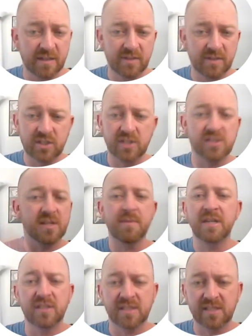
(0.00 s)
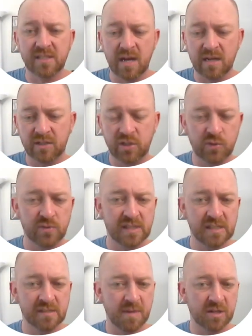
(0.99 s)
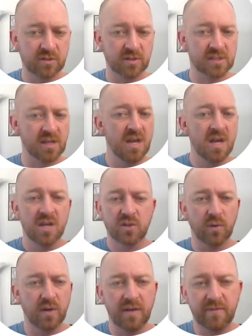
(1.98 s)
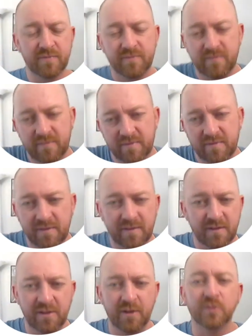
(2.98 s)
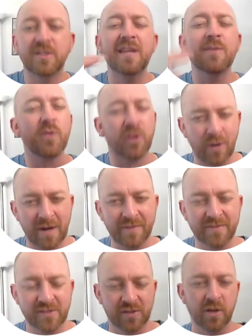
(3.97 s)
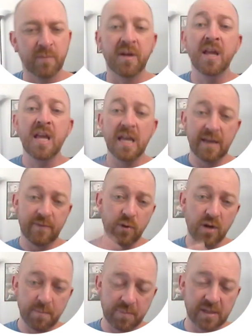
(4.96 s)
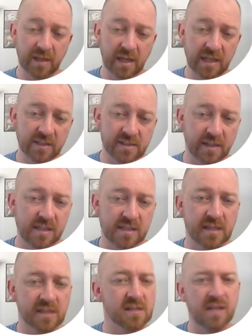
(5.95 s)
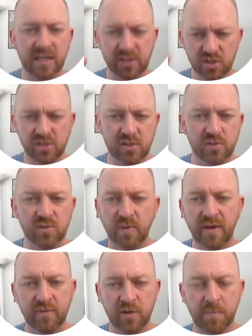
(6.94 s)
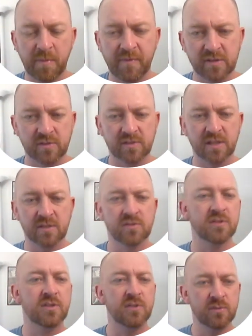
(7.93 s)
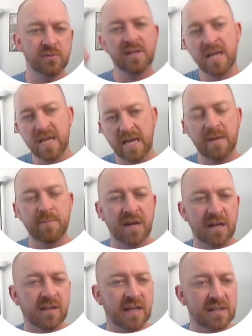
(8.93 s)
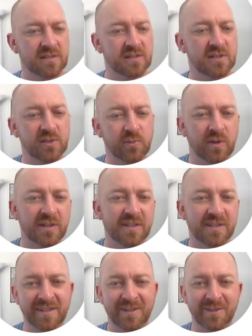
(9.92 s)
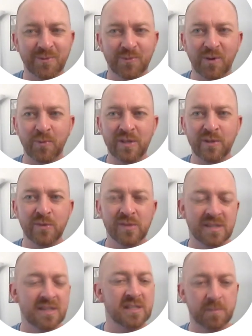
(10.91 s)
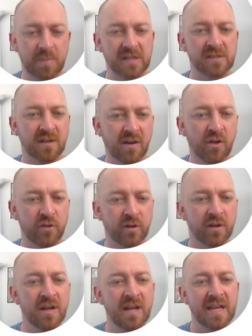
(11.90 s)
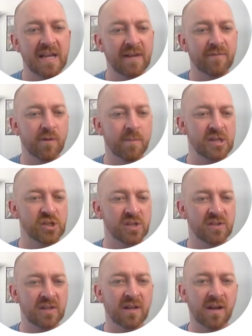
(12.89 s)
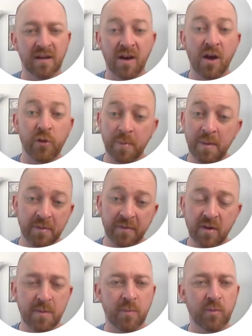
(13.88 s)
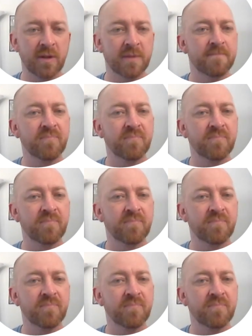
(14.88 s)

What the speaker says: It's just somebody decided to use these metrics. So if, take them with a grain of salt. But if you're in a beginning statistics class, just use whatever your professor tells you to use. In my class, this is what we use. And this is based on other information that other people have come up with.